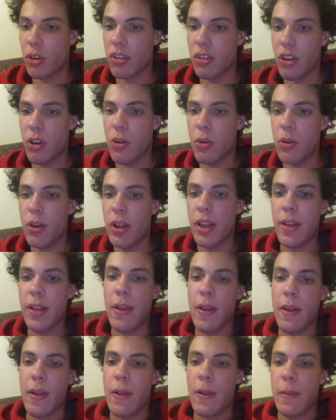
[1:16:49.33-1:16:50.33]
So
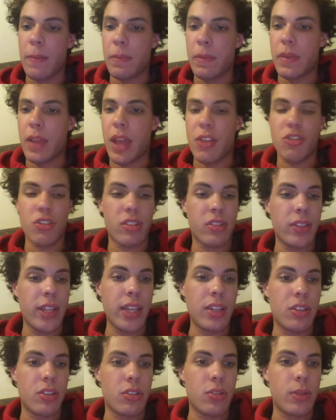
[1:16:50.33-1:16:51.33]
I just
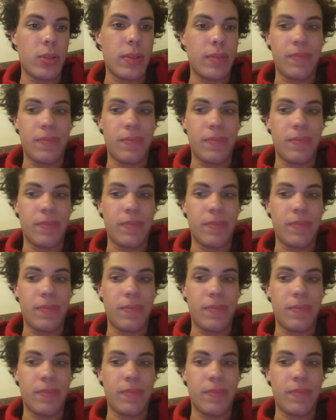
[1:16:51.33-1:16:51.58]
linked to it.